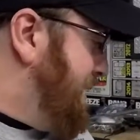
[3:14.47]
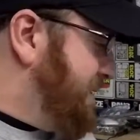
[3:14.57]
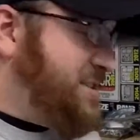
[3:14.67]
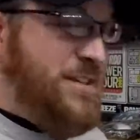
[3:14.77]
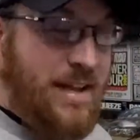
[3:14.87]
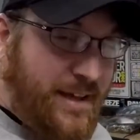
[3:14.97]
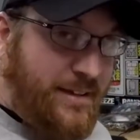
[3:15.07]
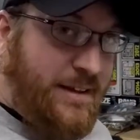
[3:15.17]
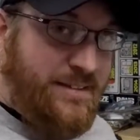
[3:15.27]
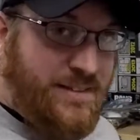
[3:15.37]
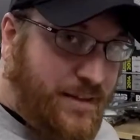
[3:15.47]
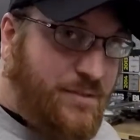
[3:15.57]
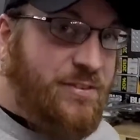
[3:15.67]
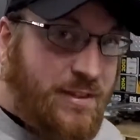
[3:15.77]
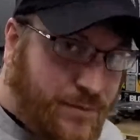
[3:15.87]
I'll just say I, I,
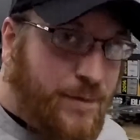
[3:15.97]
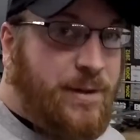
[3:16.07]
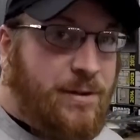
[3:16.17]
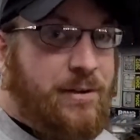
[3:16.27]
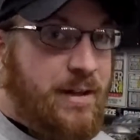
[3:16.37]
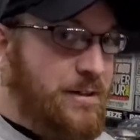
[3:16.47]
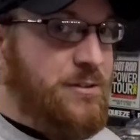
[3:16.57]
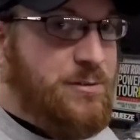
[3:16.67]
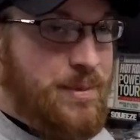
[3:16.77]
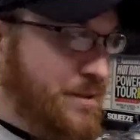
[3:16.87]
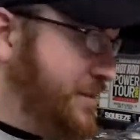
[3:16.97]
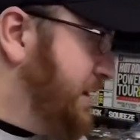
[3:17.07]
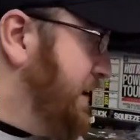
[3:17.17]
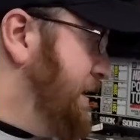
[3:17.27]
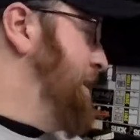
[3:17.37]
saved several hundred dollars
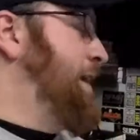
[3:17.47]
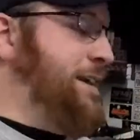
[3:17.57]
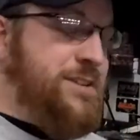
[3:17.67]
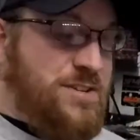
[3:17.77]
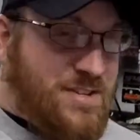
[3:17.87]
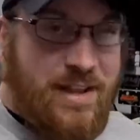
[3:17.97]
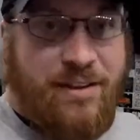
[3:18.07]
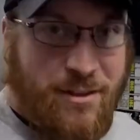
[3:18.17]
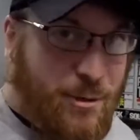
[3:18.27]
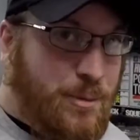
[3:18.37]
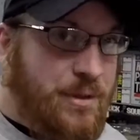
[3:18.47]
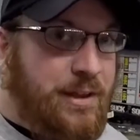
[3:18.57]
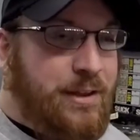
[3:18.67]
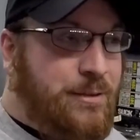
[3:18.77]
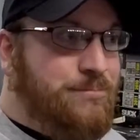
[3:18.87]
because I just had
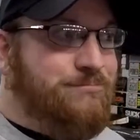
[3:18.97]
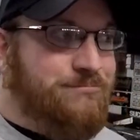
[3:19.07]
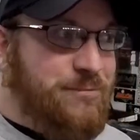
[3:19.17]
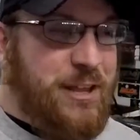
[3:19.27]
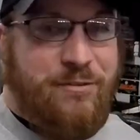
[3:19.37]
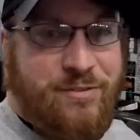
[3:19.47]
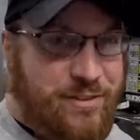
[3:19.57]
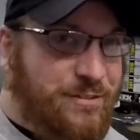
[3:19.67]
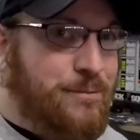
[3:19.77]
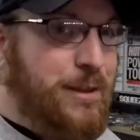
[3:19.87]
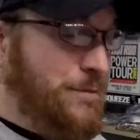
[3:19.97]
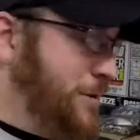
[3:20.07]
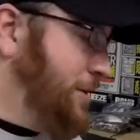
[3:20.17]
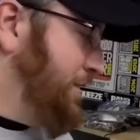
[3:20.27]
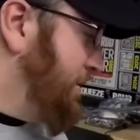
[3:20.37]
accumulated gifts and gift
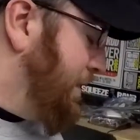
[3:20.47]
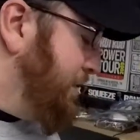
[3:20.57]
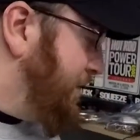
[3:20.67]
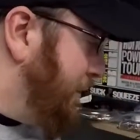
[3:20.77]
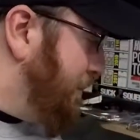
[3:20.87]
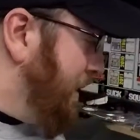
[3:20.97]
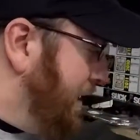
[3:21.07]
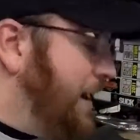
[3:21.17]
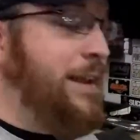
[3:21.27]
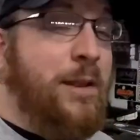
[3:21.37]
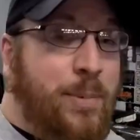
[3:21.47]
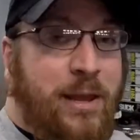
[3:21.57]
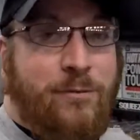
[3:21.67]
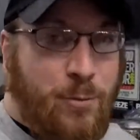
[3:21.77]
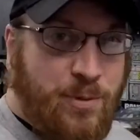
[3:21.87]
cards and stuff. So I didn't
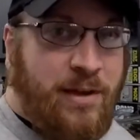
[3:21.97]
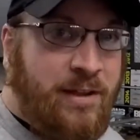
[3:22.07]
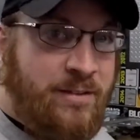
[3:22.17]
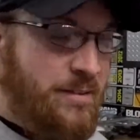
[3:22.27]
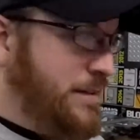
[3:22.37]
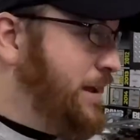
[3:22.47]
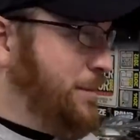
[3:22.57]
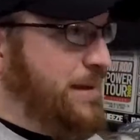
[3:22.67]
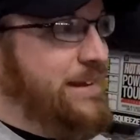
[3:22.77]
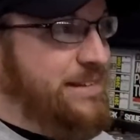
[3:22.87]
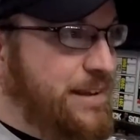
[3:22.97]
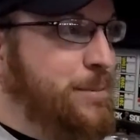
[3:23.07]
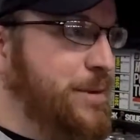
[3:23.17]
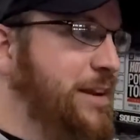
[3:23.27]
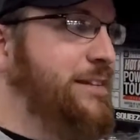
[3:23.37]
pay full price. I mean, I
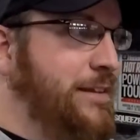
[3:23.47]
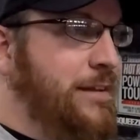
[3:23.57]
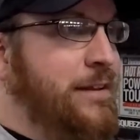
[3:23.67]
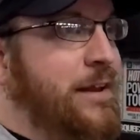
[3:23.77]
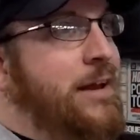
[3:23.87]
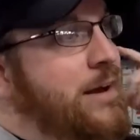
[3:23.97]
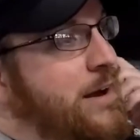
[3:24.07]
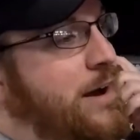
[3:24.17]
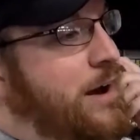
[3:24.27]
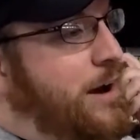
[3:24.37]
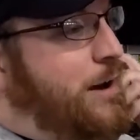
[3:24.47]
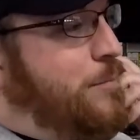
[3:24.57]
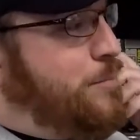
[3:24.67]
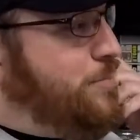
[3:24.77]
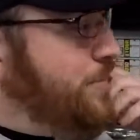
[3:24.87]
did, but I didn't.
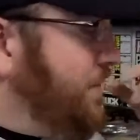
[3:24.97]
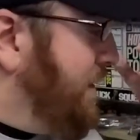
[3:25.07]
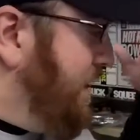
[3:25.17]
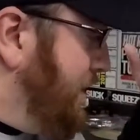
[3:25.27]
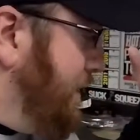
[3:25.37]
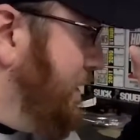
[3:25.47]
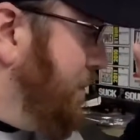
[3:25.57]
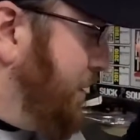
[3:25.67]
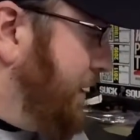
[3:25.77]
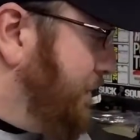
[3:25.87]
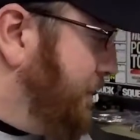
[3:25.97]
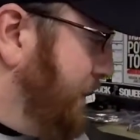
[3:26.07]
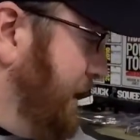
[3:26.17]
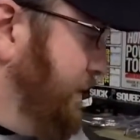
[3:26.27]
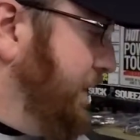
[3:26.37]
Um, but for
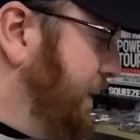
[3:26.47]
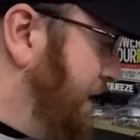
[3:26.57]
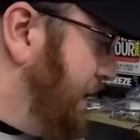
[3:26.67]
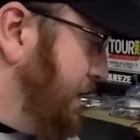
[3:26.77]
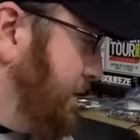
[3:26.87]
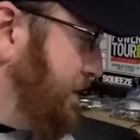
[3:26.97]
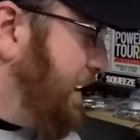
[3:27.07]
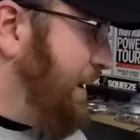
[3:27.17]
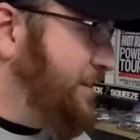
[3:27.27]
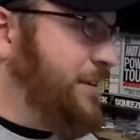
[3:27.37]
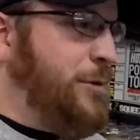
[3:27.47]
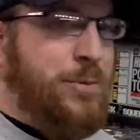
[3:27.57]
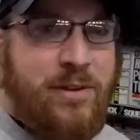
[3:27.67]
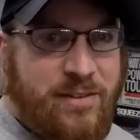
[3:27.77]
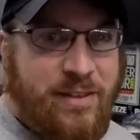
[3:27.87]
even the on sale
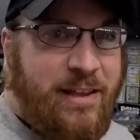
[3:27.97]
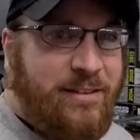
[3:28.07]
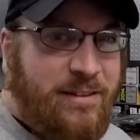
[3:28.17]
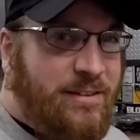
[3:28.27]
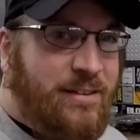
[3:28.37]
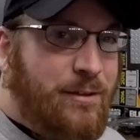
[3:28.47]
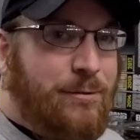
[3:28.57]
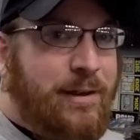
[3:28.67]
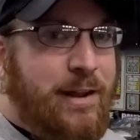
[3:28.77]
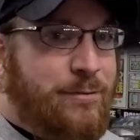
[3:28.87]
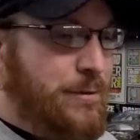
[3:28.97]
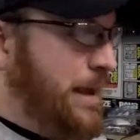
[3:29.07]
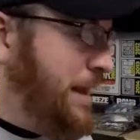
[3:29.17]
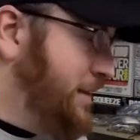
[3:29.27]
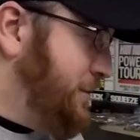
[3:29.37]
price, I think it's on sale right now for
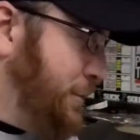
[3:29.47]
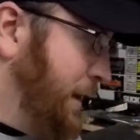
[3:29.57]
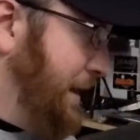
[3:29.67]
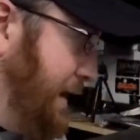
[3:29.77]
eight twenty